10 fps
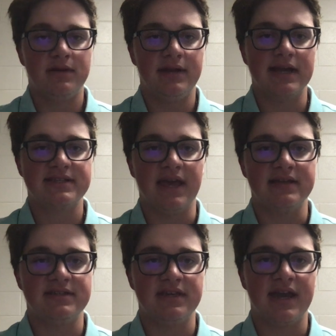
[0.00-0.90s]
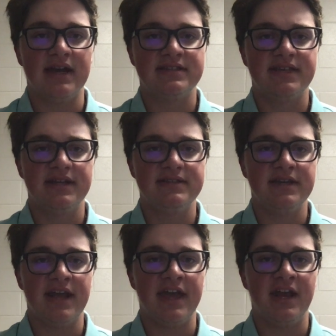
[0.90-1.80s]
Next in the SEC, guys,
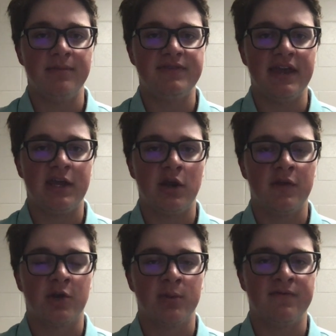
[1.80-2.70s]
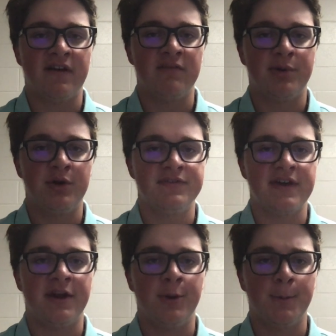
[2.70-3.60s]
Tennessee and A&M take care of their Group of 5 opponents
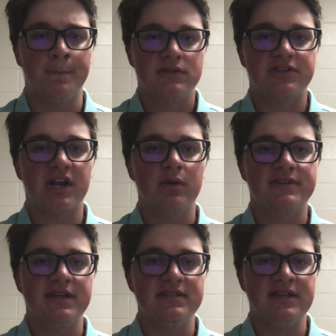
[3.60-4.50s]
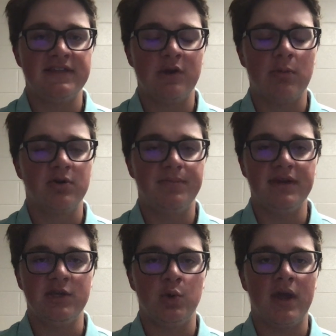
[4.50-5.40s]
at home. Starting with Tennessee, they were able to
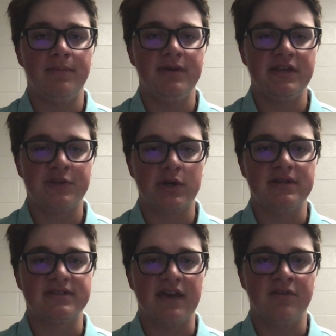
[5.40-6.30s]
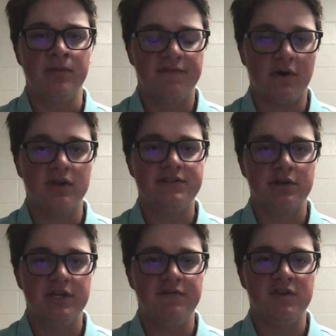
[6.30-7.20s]
beat UAB 30-7. The
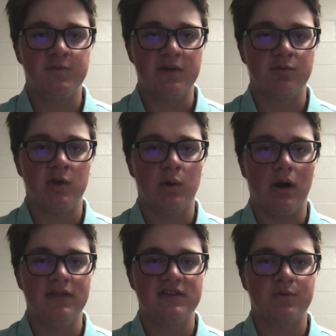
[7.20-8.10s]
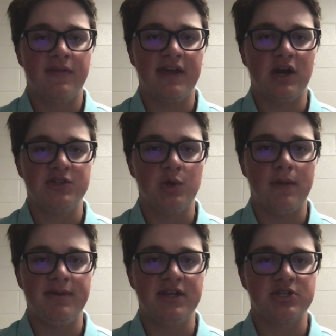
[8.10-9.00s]
Volunteer defense played really well in this one. They held
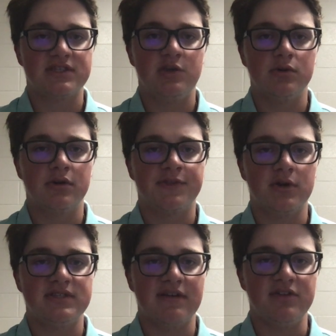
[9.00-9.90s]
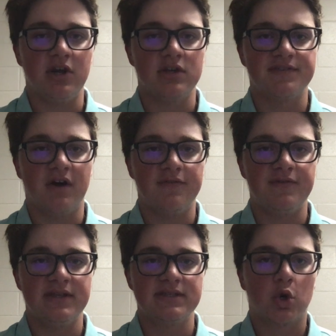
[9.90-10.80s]
UAB to just 237 yards of
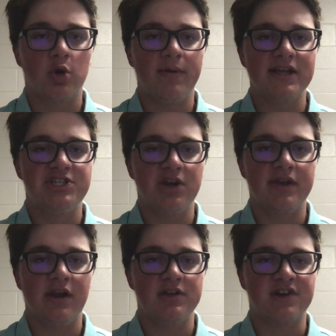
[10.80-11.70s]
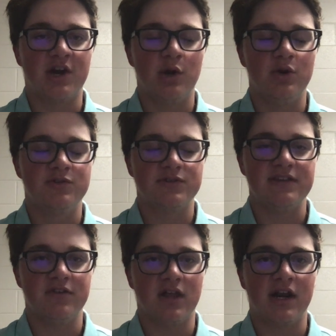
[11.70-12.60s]
offense. Quarterback Jarrett Garantano, who's
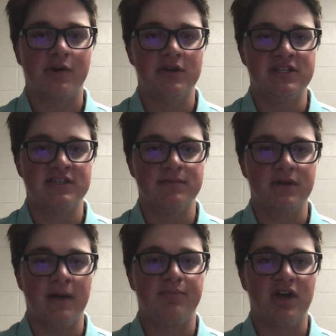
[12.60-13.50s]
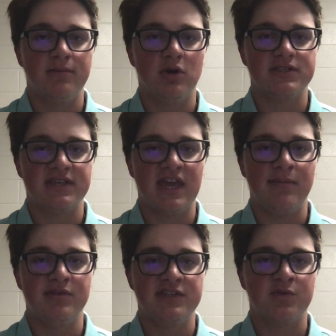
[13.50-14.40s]
received a lot of criticism, played most of the
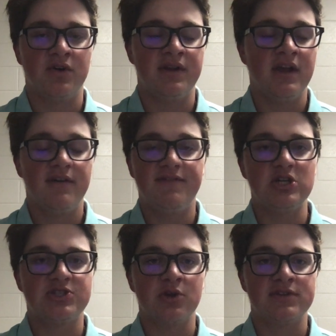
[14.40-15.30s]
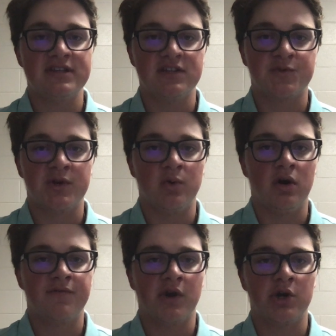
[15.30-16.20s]
game in this one. Finished
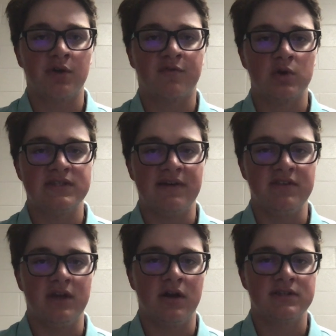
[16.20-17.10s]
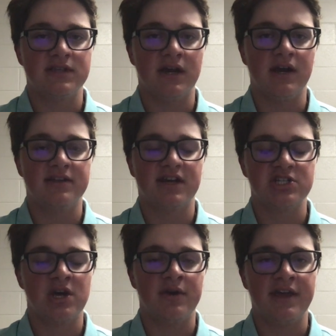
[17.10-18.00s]
13-21 for 147 yards, a
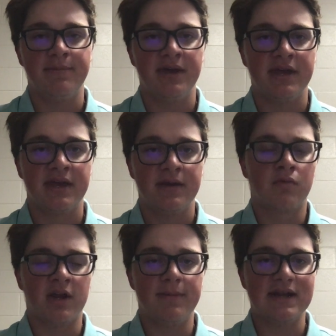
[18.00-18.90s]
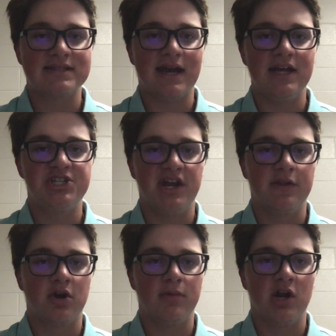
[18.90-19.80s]
touchdown and a pick. Running back Ty
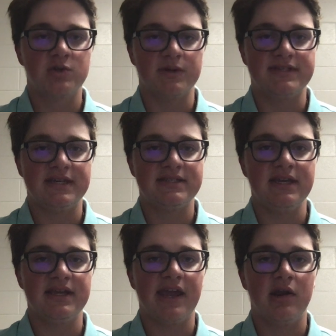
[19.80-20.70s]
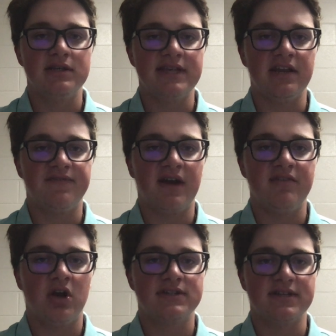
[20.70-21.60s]
Chandler emerged with 16 carries, 85
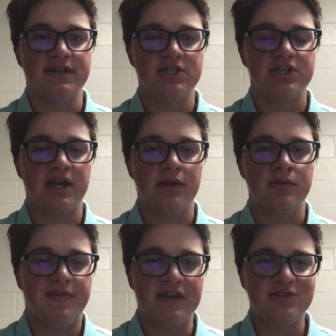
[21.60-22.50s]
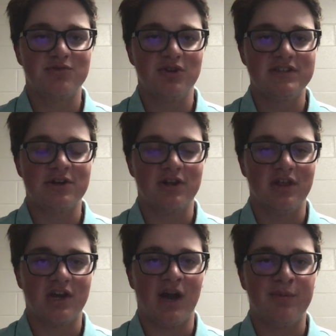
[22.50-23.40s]
yards, and a touchdown. Things are really starting to
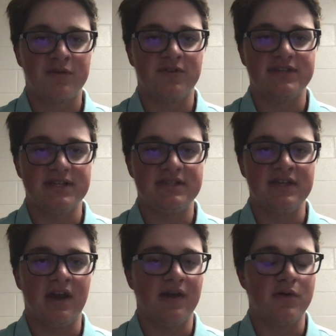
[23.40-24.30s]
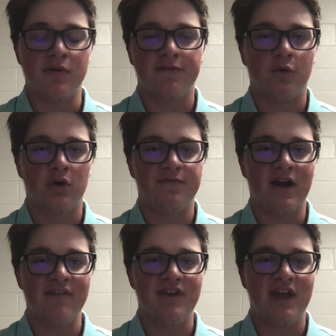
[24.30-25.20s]
look upward for Tennessee. They're
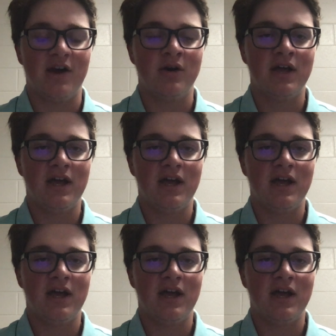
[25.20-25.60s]
4-5 now.